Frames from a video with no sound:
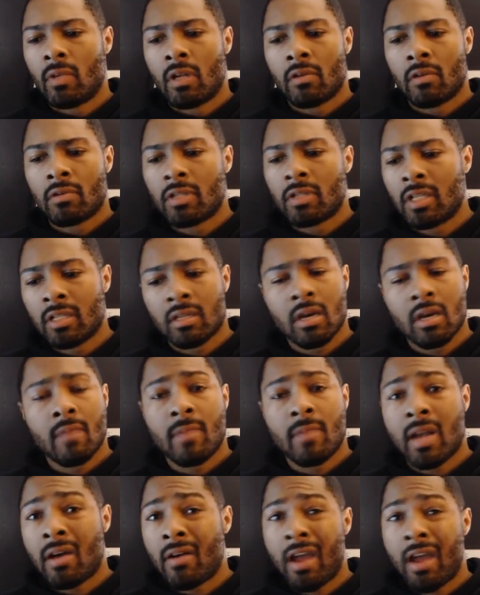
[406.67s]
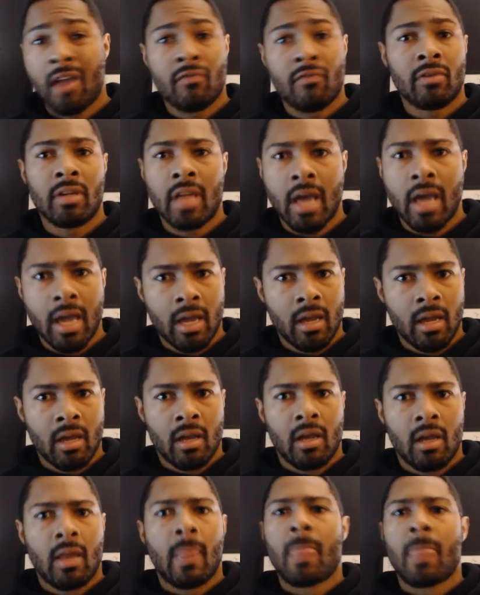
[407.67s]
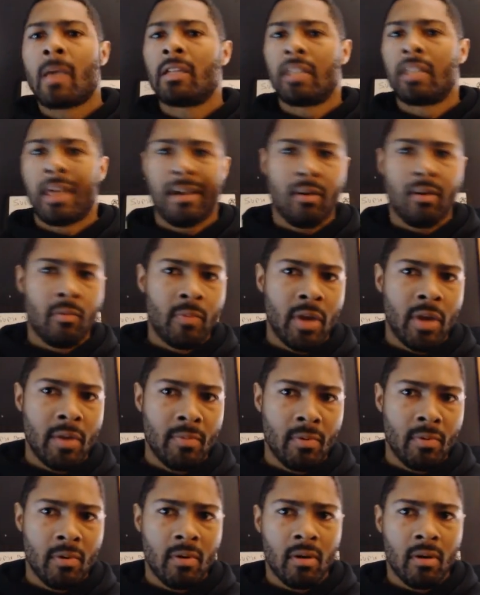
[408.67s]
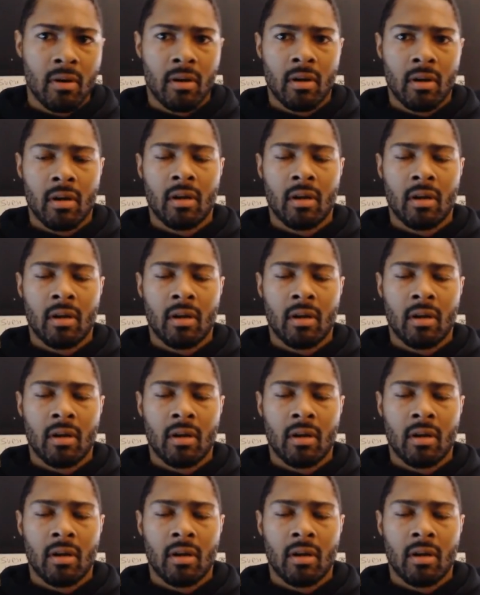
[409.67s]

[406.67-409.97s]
you know, shit's coming out every day to help people.